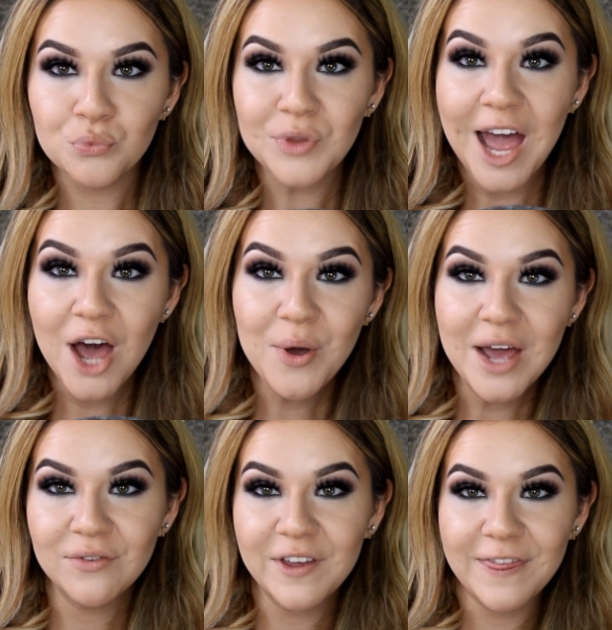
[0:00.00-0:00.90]
Now
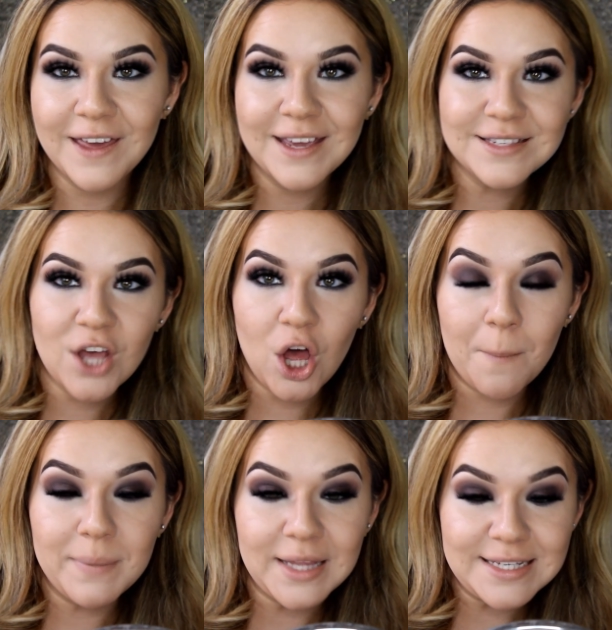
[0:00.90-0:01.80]
everything is
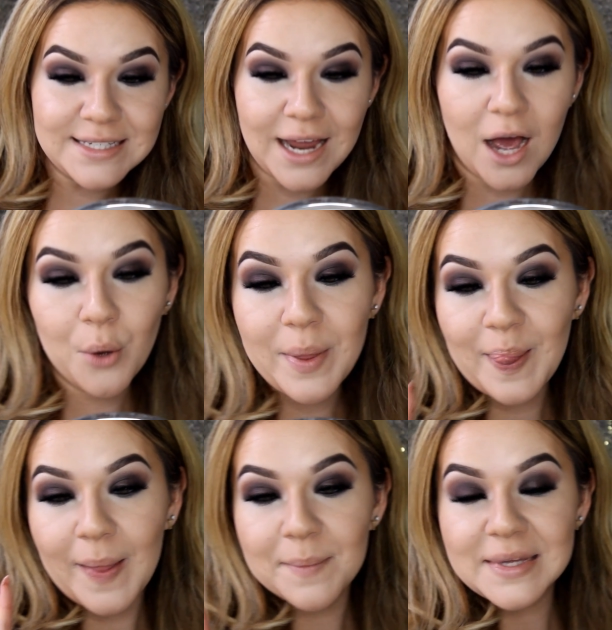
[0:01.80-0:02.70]
all blended out,
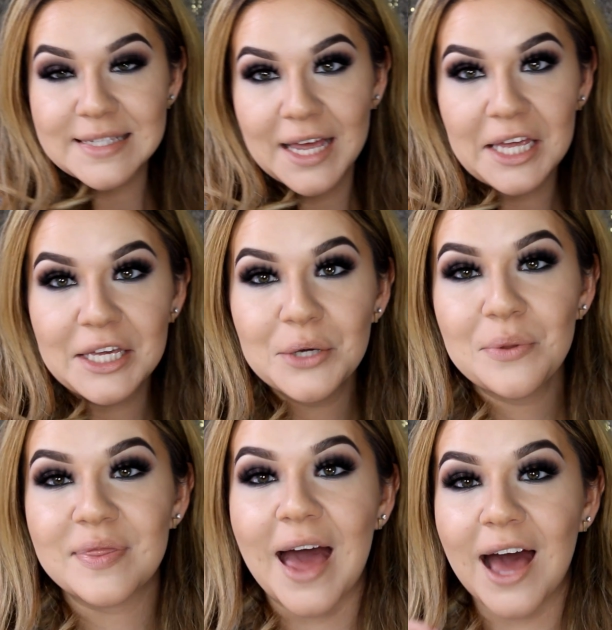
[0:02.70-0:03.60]
and let me tell
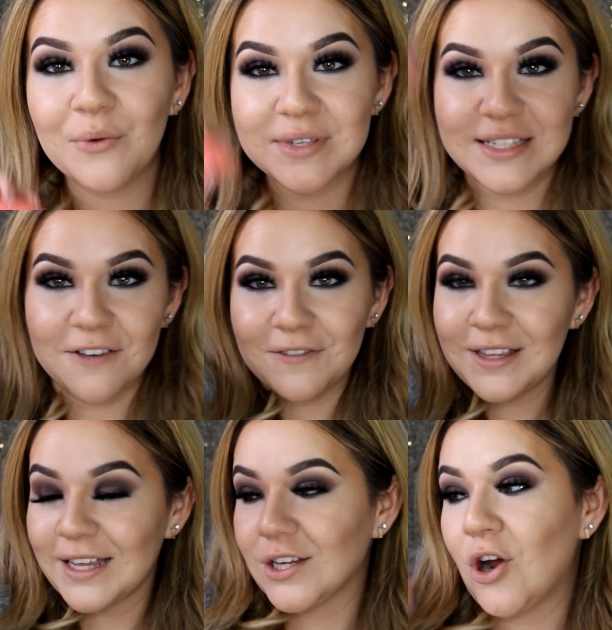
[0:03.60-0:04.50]
you, that was
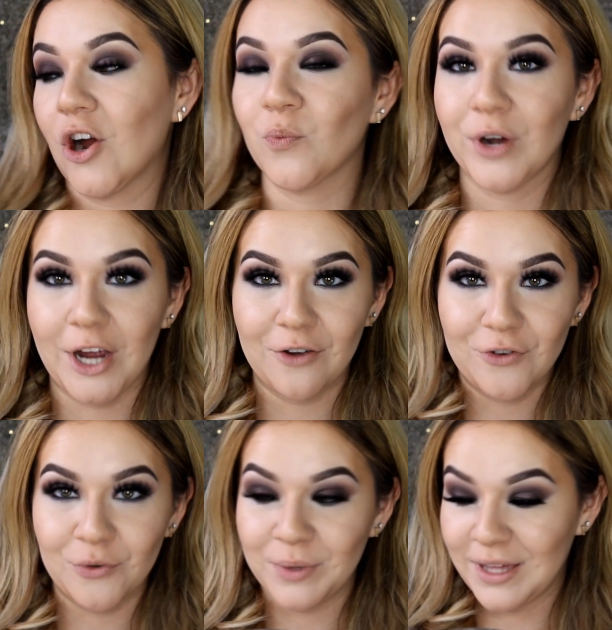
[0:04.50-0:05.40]
definitely like an arm workout
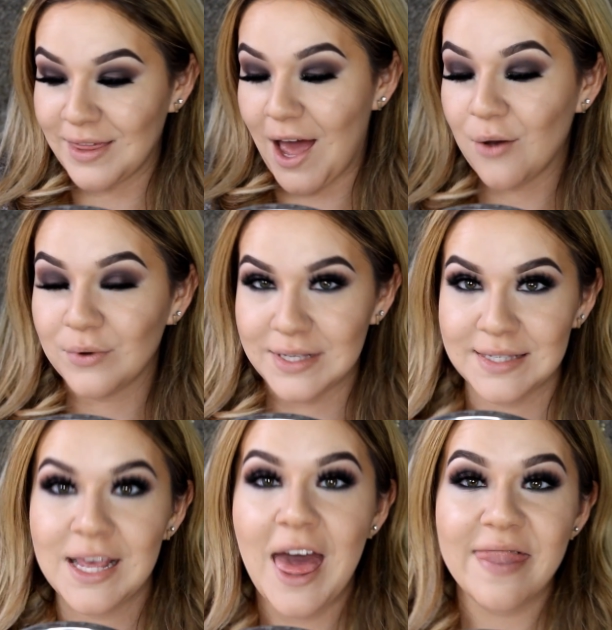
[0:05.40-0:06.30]
for me. That
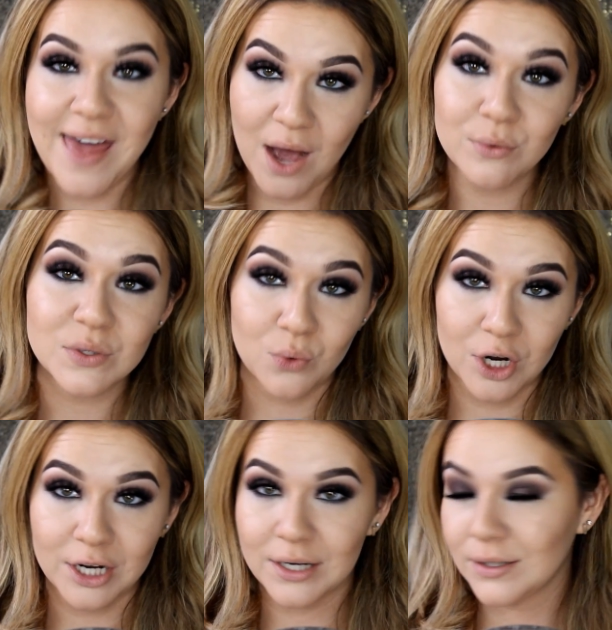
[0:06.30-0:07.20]
was work.